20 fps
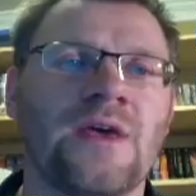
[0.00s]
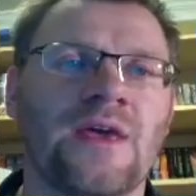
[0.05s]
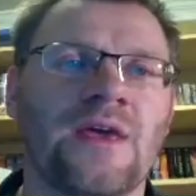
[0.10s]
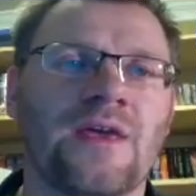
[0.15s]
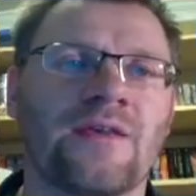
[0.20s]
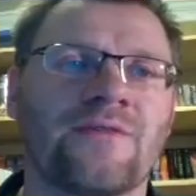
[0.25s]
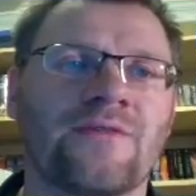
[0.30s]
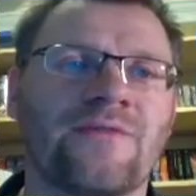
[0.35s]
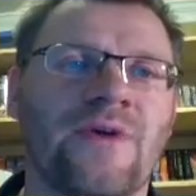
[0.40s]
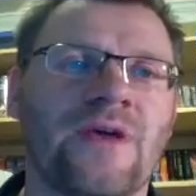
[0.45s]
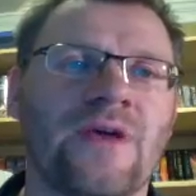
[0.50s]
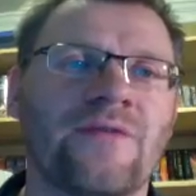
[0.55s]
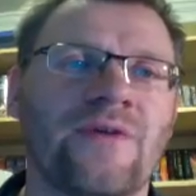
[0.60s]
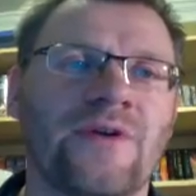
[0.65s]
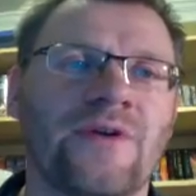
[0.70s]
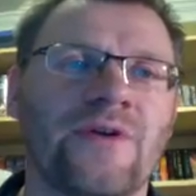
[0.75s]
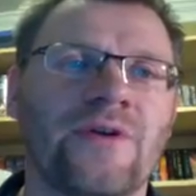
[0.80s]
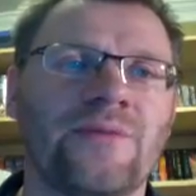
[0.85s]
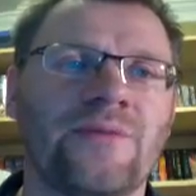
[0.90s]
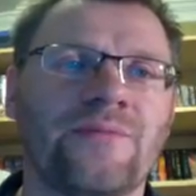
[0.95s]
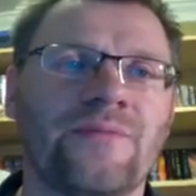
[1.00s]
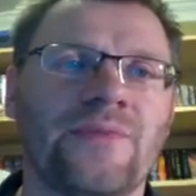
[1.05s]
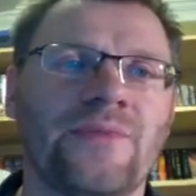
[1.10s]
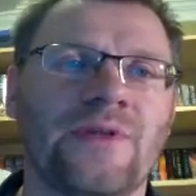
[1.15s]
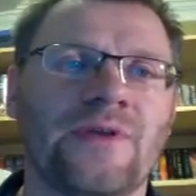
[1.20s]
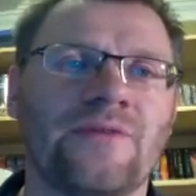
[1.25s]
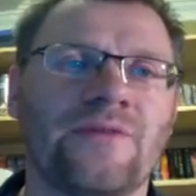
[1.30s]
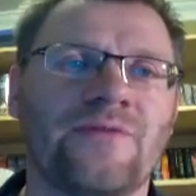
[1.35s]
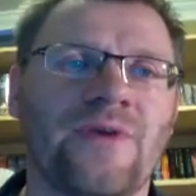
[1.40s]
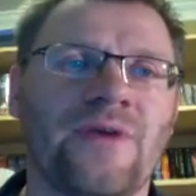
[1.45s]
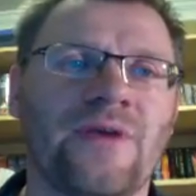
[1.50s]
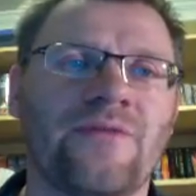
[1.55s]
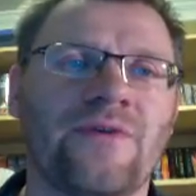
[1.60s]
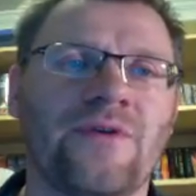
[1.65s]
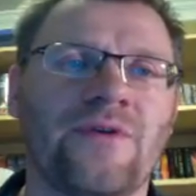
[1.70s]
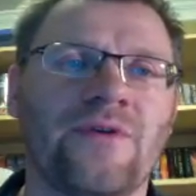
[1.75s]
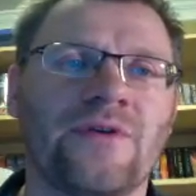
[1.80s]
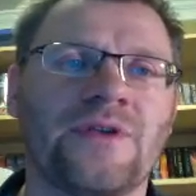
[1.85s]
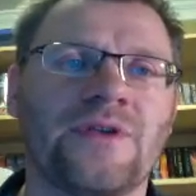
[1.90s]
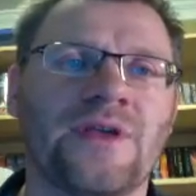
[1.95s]
is 500 plus
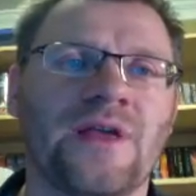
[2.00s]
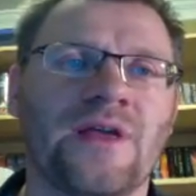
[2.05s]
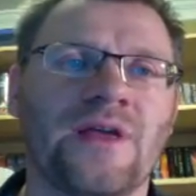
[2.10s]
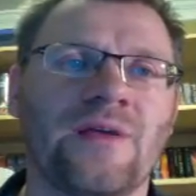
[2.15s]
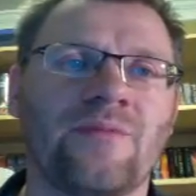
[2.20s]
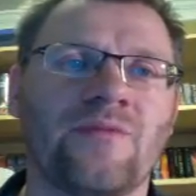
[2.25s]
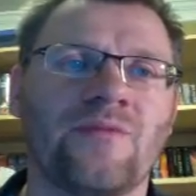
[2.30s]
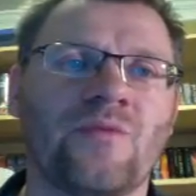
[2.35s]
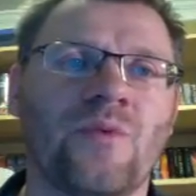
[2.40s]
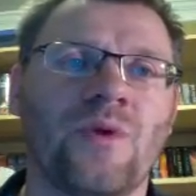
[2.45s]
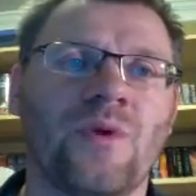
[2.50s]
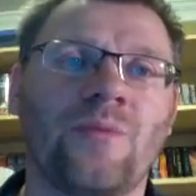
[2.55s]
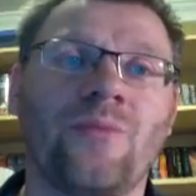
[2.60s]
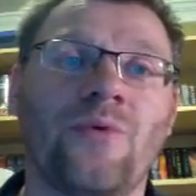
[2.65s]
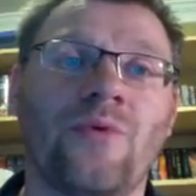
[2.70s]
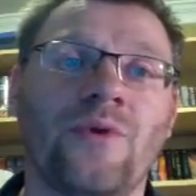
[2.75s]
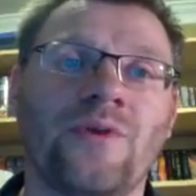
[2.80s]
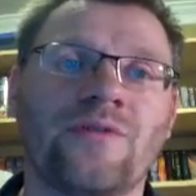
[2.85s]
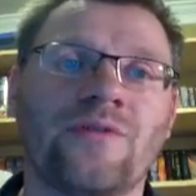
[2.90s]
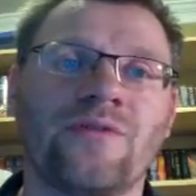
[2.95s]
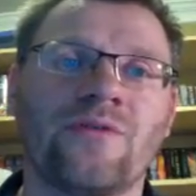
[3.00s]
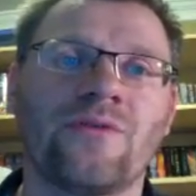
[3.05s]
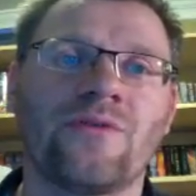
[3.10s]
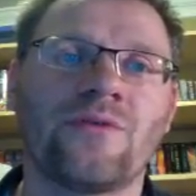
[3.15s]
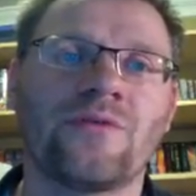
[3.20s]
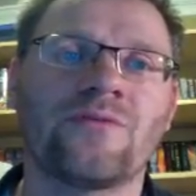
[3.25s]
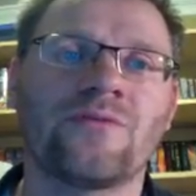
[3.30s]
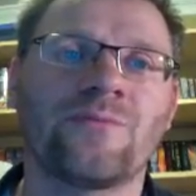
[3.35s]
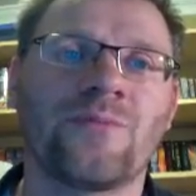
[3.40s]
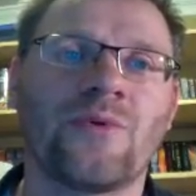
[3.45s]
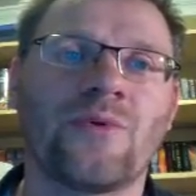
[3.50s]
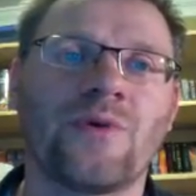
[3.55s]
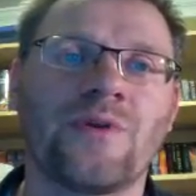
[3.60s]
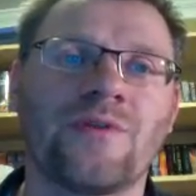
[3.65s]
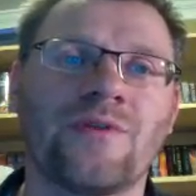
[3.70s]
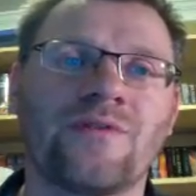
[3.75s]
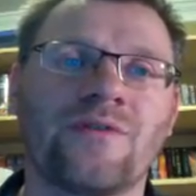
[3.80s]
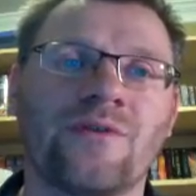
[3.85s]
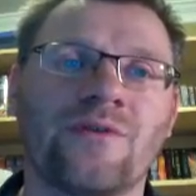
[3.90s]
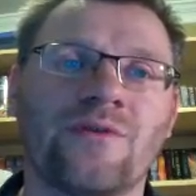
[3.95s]
500 times
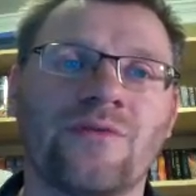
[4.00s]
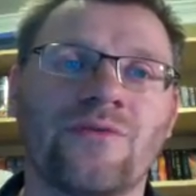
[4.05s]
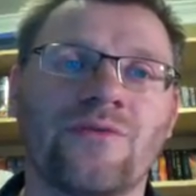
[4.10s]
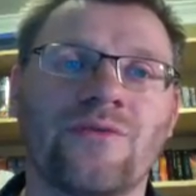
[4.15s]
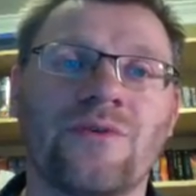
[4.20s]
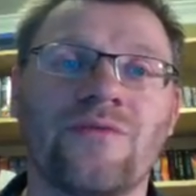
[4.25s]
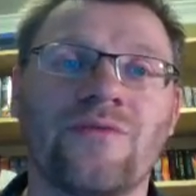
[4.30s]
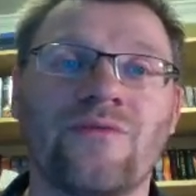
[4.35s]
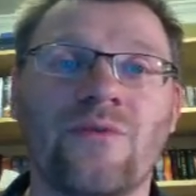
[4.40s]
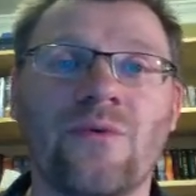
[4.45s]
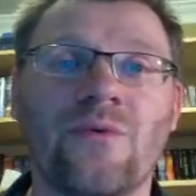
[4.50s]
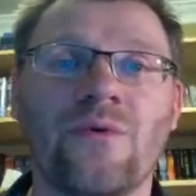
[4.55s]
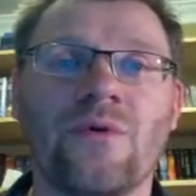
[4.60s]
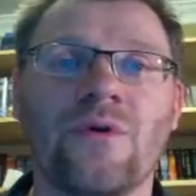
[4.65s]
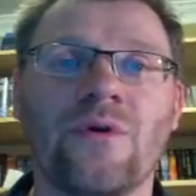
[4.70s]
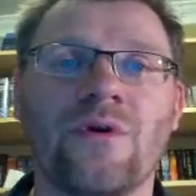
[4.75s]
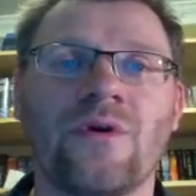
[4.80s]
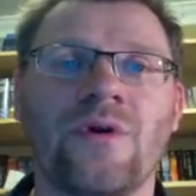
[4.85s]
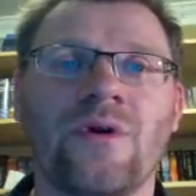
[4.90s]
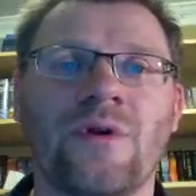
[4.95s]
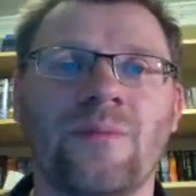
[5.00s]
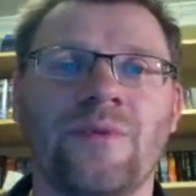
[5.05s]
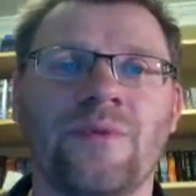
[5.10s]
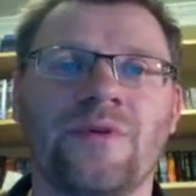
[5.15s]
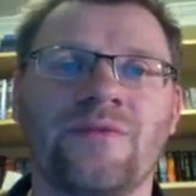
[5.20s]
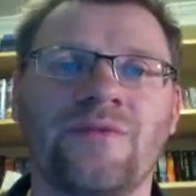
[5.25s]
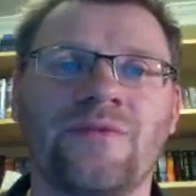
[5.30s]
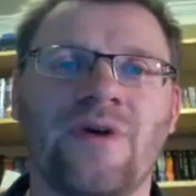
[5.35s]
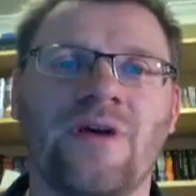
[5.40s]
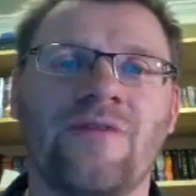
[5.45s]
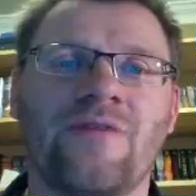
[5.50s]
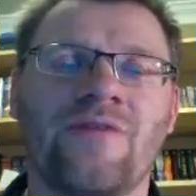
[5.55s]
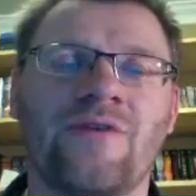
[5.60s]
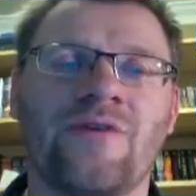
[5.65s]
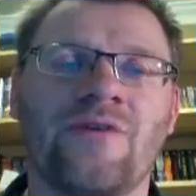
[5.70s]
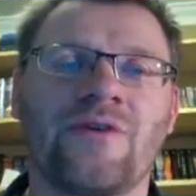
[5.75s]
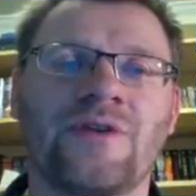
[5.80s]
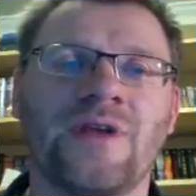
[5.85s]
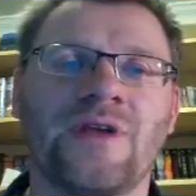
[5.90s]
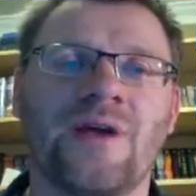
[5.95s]
1.0.034 plus
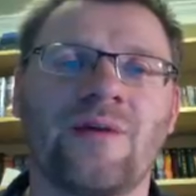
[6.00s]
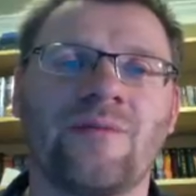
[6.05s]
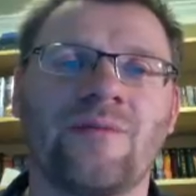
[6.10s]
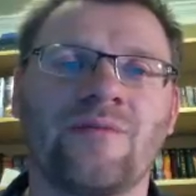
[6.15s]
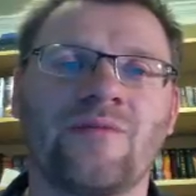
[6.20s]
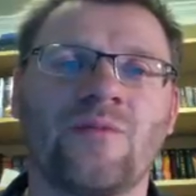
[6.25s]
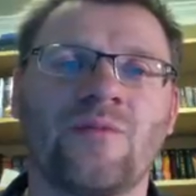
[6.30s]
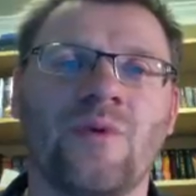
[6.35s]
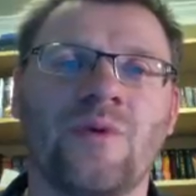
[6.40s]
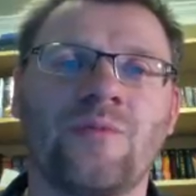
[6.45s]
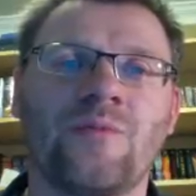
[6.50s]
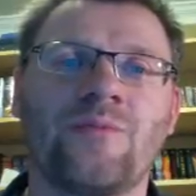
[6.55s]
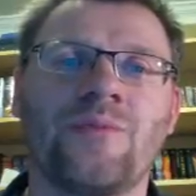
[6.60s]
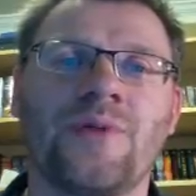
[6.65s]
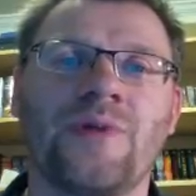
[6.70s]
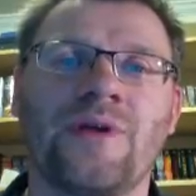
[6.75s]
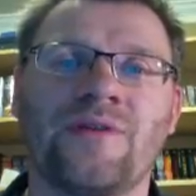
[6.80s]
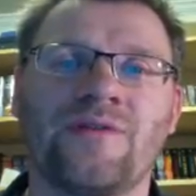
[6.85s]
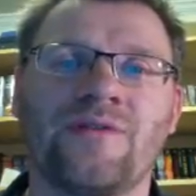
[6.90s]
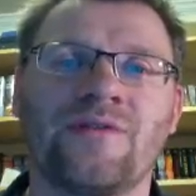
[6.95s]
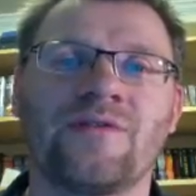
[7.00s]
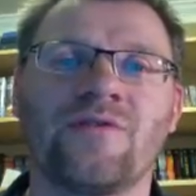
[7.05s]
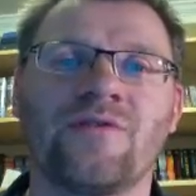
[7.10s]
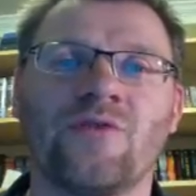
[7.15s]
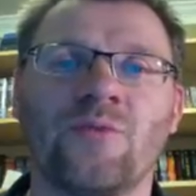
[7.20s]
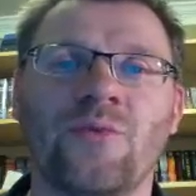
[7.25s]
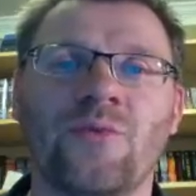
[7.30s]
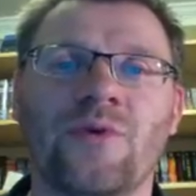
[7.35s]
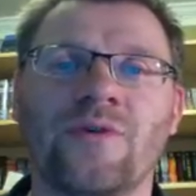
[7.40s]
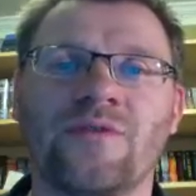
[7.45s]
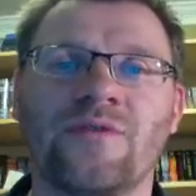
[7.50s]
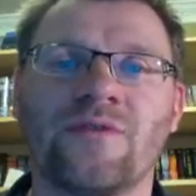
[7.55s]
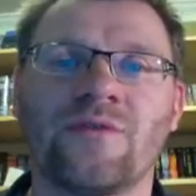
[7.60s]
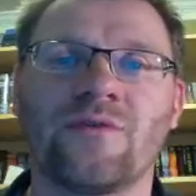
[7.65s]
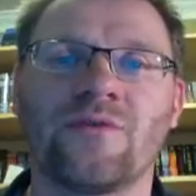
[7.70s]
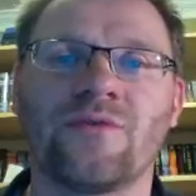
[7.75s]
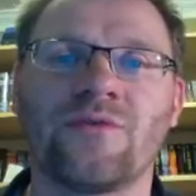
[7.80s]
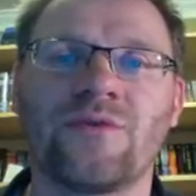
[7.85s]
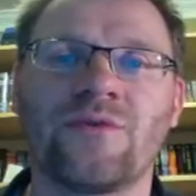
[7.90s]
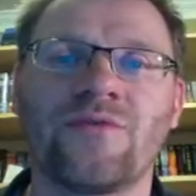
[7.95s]
500 times 1 plus
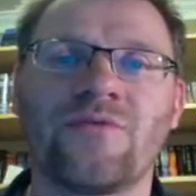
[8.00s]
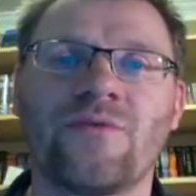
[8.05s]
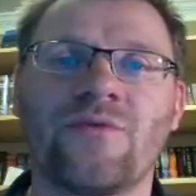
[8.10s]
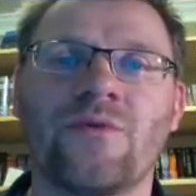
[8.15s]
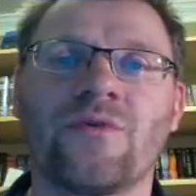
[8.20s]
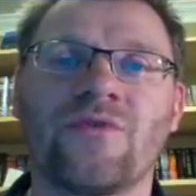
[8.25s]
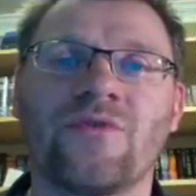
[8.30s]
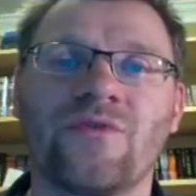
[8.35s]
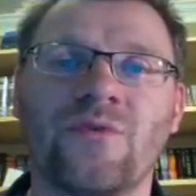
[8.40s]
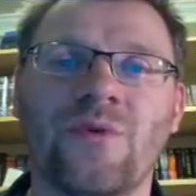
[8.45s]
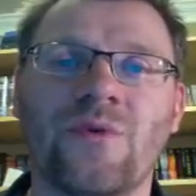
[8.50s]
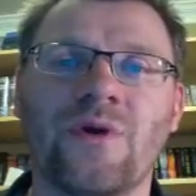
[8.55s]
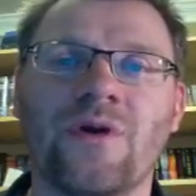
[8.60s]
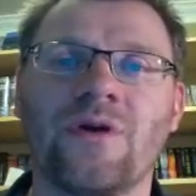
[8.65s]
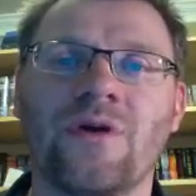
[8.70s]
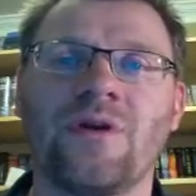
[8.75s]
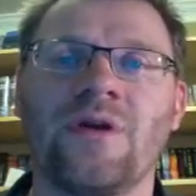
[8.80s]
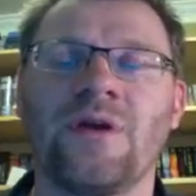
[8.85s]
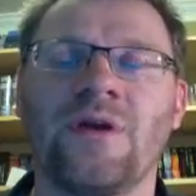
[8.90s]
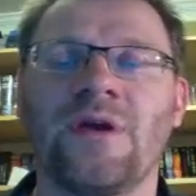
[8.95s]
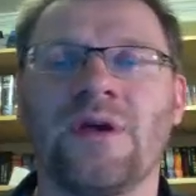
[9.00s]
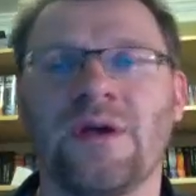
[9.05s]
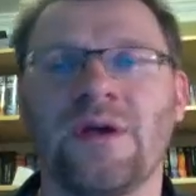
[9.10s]
0.034 squared,